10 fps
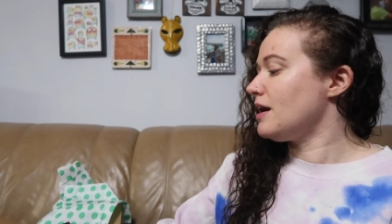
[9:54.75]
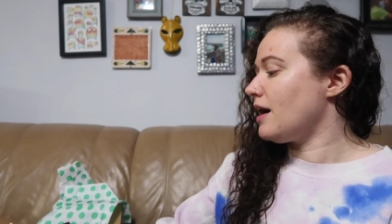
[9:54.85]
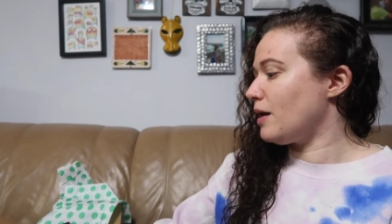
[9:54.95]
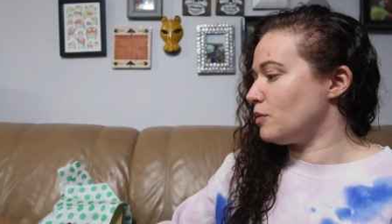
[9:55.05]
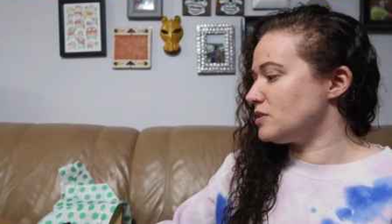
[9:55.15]

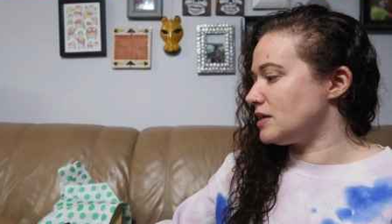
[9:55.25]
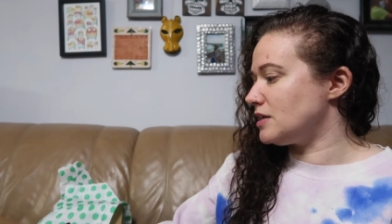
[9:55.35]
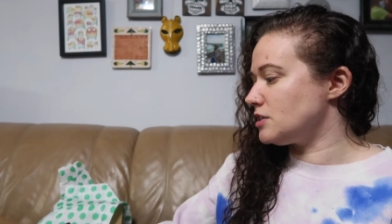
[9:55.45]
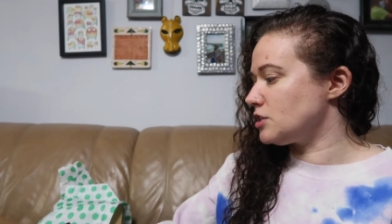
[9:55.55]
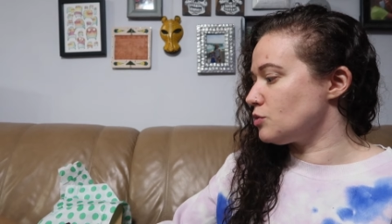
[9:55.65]
I will send
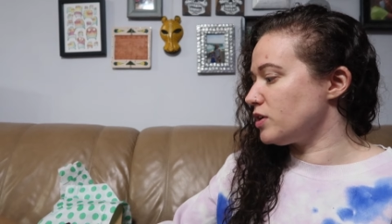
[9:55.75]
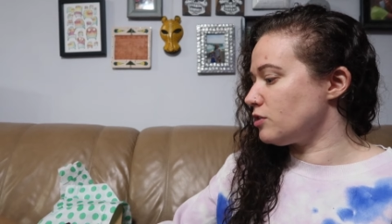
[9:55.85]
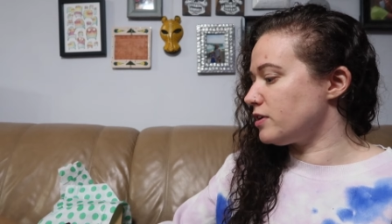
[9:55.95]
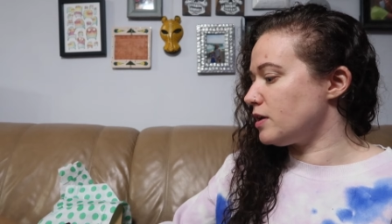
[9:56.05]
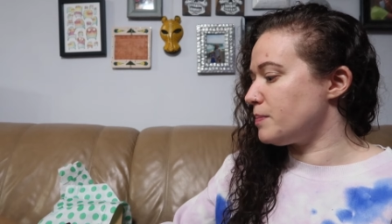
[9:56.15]
into the
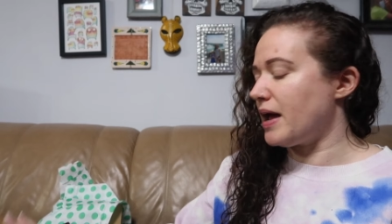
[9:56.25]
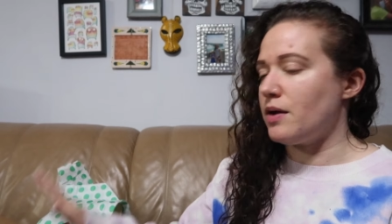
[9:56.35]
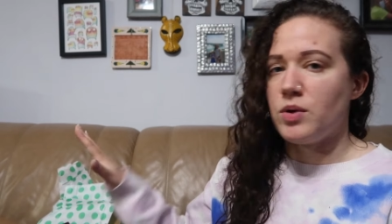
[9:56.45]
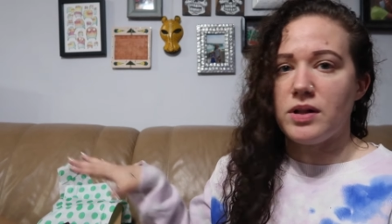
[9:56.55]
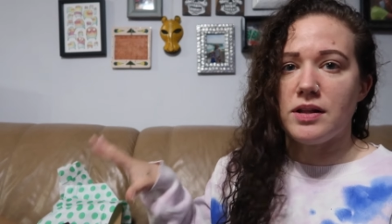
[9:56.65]
real, but I
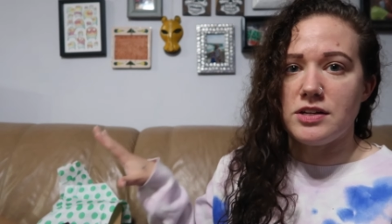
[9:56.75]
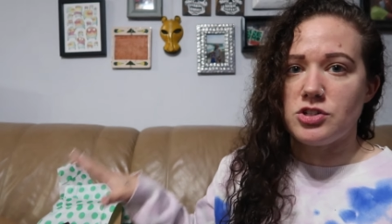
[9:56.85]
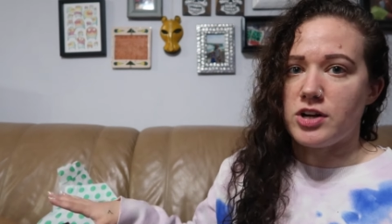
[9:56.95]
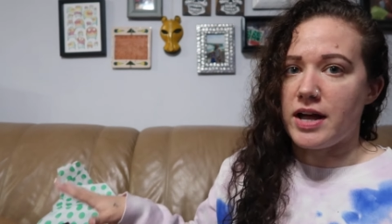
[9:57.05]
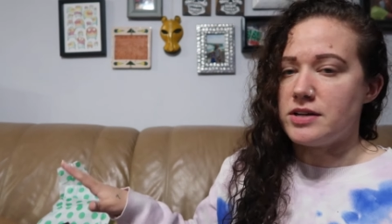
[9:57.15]
will at least
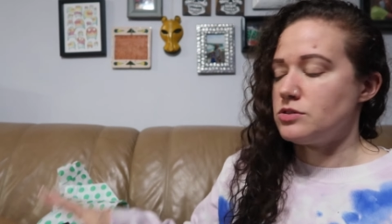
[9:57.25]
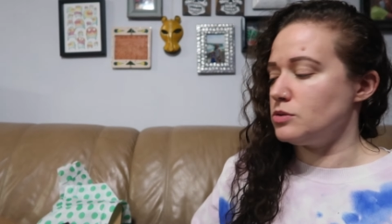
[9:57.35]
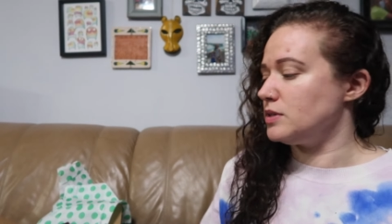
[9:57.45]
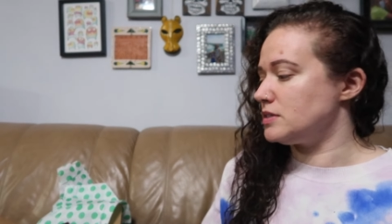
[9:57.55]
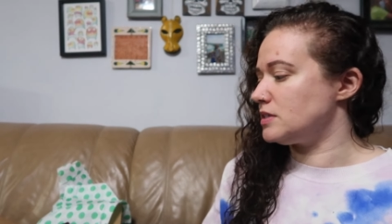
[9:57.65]
try to
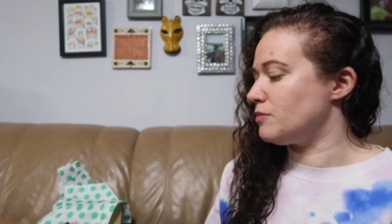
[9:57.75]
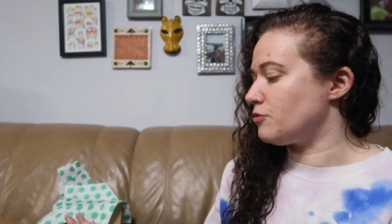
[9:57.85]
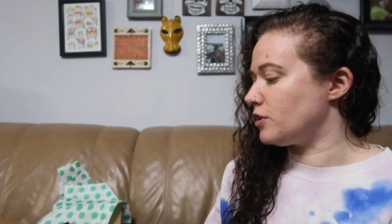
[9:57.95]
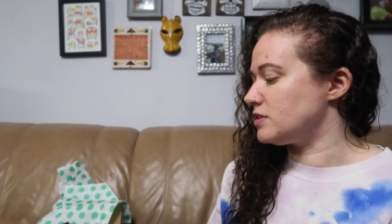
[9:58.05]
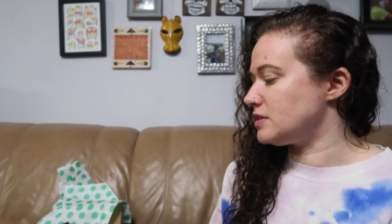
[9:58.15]
list them
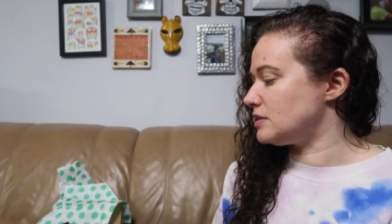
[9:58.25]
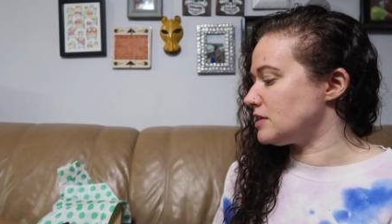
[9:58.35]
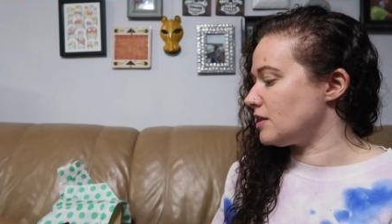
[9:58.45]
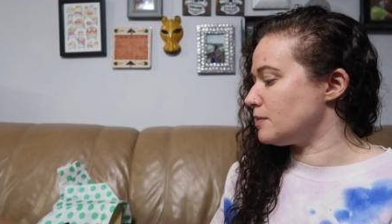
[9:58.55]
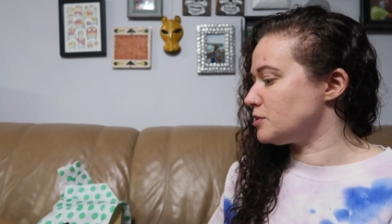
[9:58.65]
first and
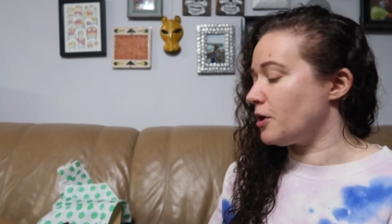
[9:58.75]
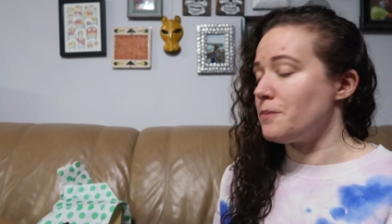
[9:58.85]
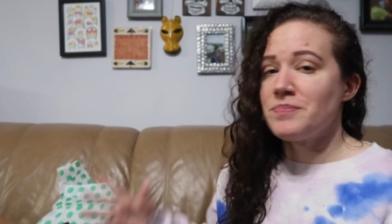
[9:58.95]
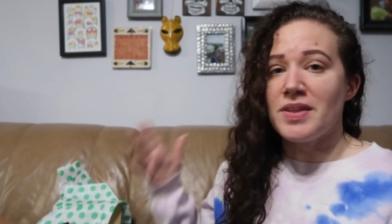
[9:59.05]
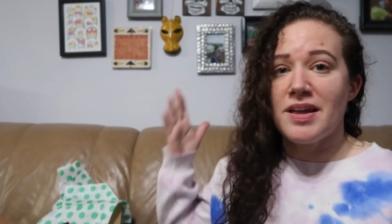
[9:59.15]
sell them. So
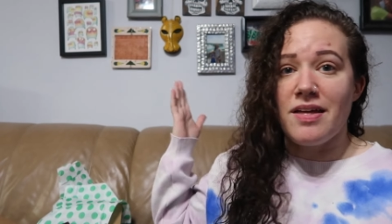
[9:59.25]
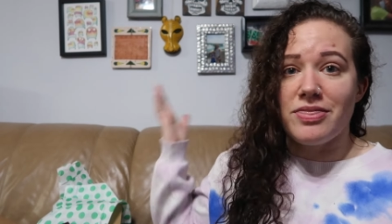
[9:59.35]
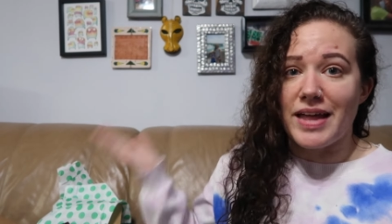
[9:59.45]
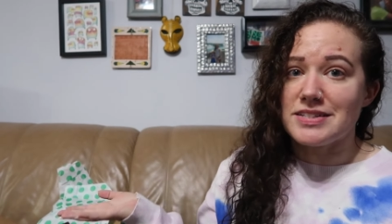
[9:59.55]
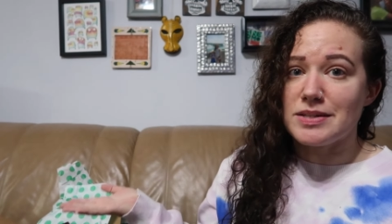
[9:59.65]

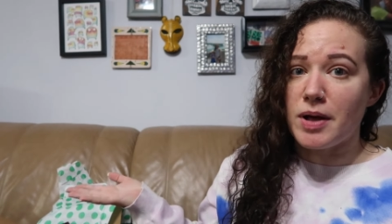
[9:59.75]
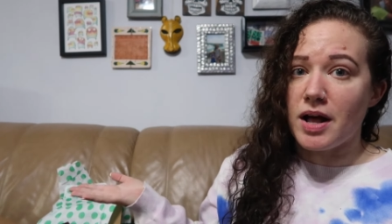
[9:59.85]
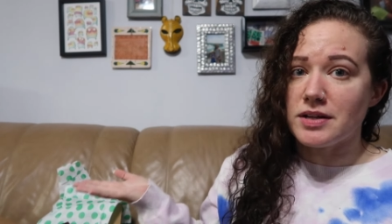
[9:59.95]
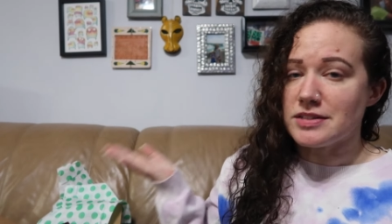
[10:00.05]
that's the box,